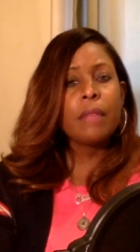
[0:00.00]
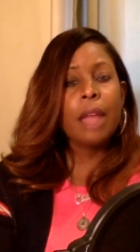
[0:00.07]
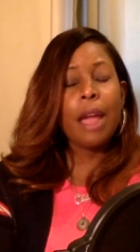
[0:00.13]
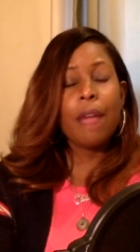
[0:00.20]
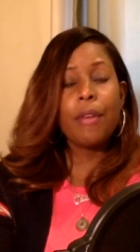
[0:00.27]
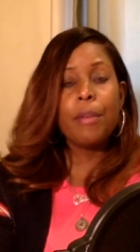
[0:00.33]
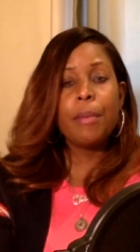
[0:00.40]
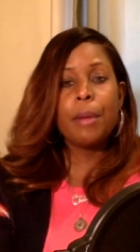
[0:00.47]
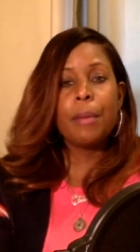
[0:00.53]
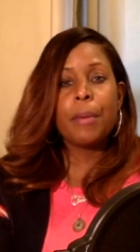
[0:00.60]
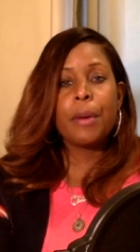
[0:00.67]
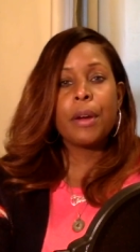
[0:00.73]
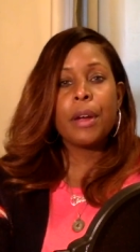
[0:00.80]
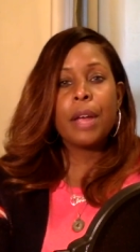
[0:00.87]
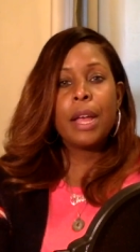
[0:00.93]
I
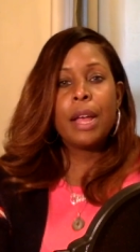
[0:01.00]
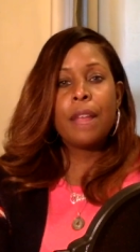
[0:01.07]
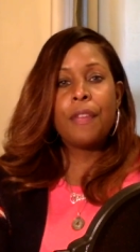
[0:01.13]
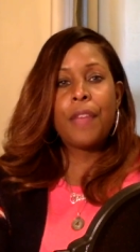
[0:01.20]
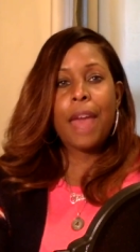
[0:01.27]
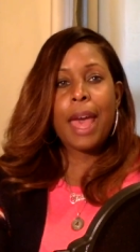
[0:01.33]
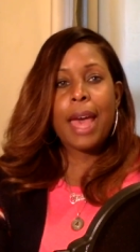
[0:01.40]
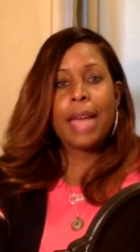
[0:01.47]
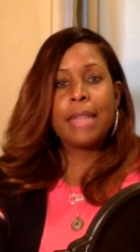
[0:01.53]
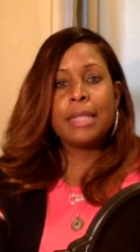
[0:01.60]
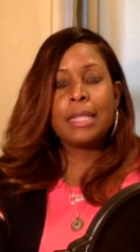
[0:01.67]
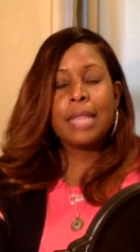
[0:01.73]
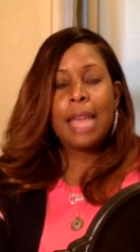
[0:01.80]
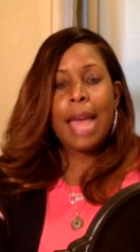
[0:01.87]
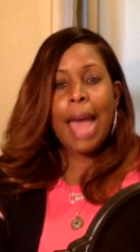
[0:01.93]
remember that
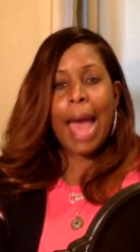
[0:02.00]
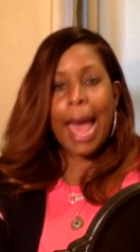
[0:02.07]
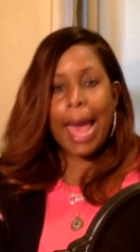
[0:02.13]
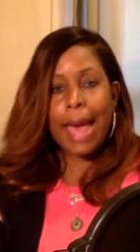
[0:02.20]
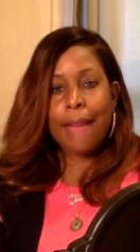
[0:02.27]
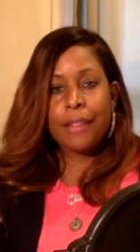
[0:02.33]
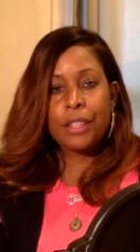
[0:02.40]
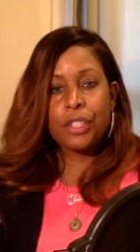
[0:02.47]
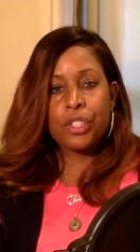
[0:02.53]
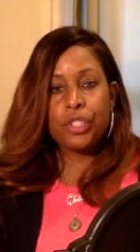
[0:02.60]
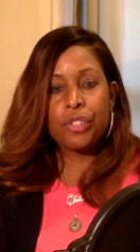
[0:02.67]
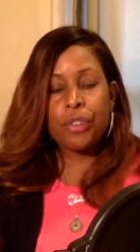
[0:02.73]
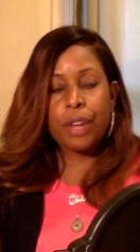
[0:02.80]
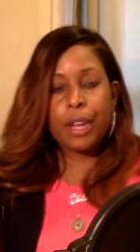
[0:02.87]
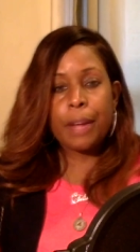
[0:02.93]
I had this
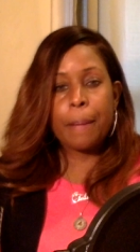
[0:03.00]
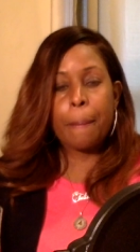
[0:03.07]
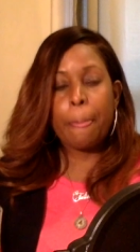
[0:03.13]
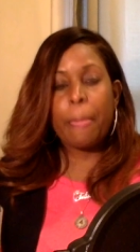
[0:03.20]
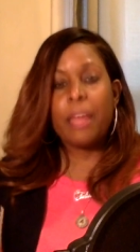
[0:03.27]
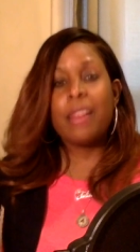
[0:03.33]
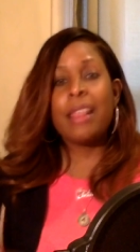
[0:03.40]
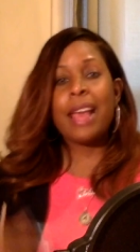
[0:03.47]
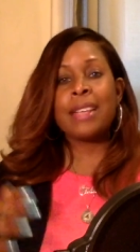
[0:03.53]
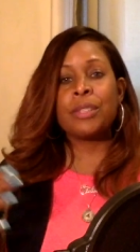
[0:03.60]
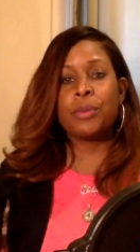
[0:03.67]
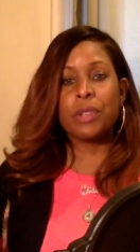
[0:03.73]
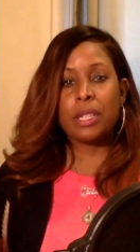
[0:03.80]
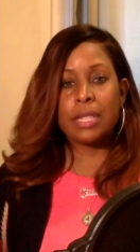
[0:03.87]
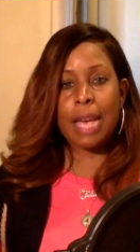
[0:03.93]
dream. And that's
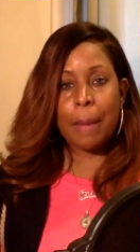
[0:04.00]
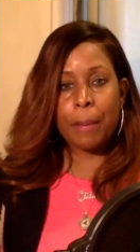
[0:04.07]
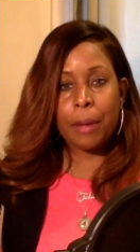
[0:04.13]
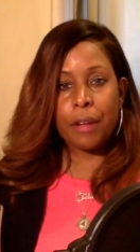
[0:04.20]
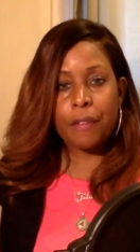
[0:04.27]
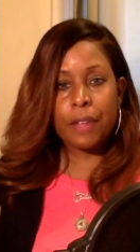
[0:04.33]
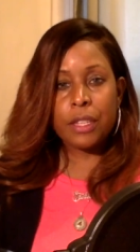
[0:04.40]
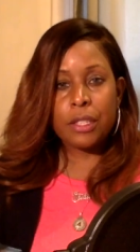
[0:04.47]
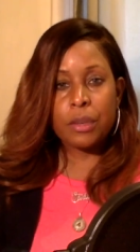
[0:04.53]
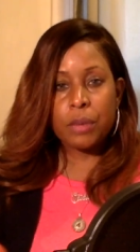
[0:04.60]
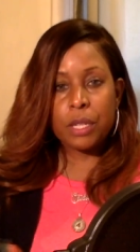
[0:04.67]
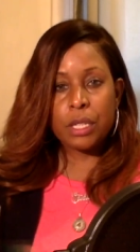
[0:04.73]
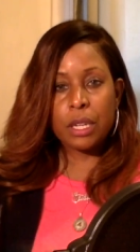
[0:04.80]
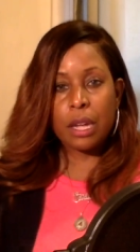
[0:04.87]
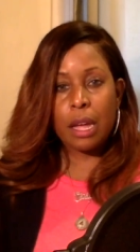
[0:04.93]
where the topic of
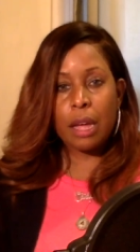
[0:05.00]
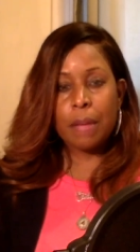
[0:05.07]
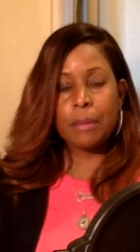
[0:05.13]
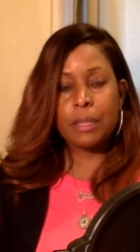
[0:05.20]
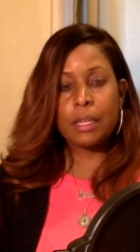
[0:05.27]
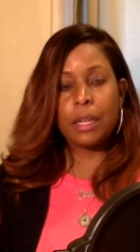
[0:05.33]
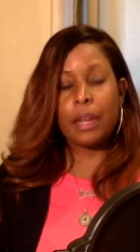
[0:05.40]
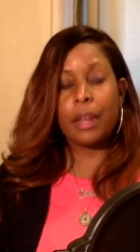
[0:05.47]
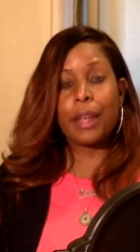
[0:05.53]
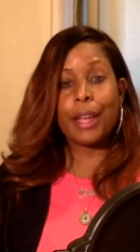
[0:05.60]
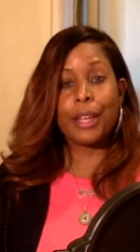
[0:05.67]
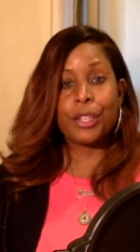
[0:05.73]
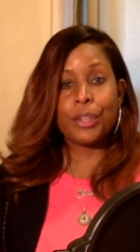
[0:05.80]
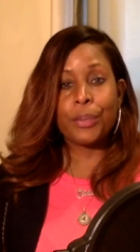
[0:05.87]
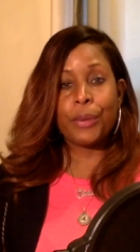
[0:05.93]
intuition comes in
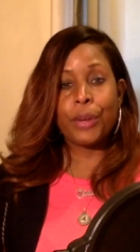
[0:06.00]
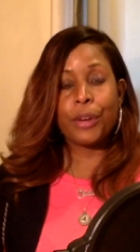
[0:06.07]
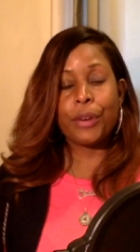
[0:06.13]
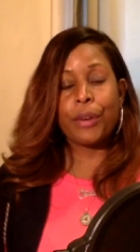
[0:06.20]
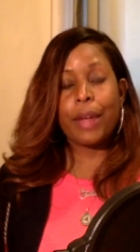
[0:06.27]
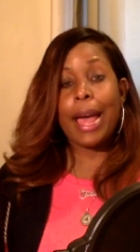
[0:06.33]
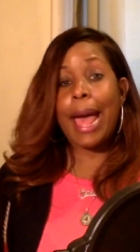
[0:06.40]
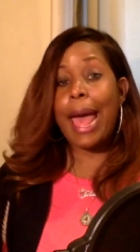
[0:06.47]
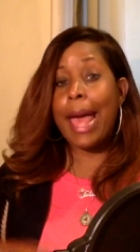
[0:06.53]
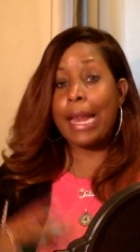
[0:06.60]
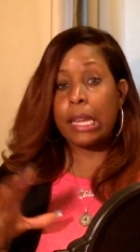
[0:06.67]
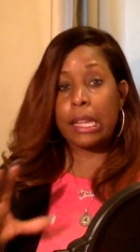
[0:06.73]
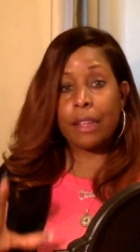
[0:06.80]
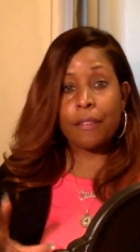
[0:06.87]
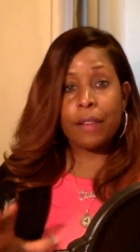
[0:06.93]
case you're wondering. I had
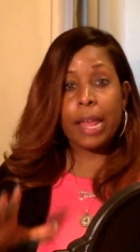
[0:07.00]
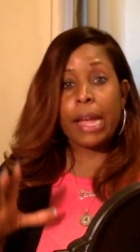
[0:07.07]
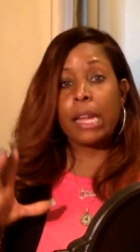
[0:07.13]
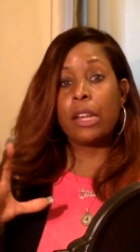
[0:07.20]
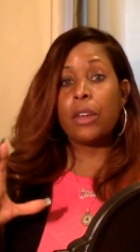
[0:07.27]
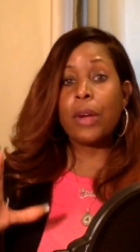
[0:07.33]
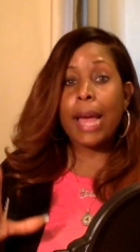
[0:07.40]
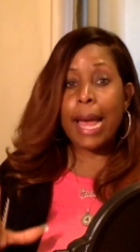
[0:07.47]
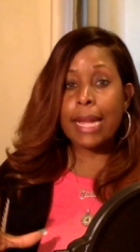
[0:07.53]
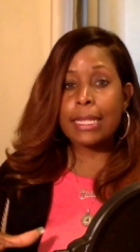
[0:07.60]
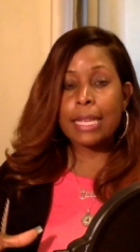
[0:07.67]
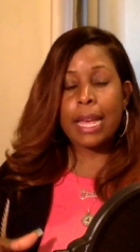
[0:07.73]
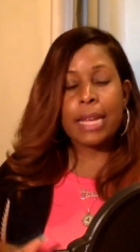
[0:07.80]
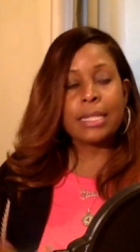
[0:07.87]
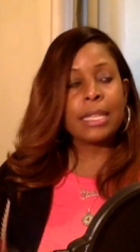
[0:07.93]
to give like a little
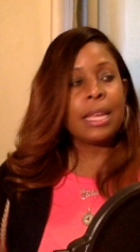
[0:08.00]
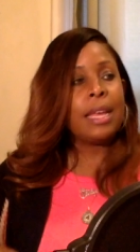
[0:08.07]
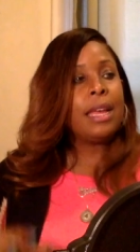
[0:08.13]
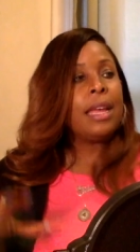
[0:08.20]
context.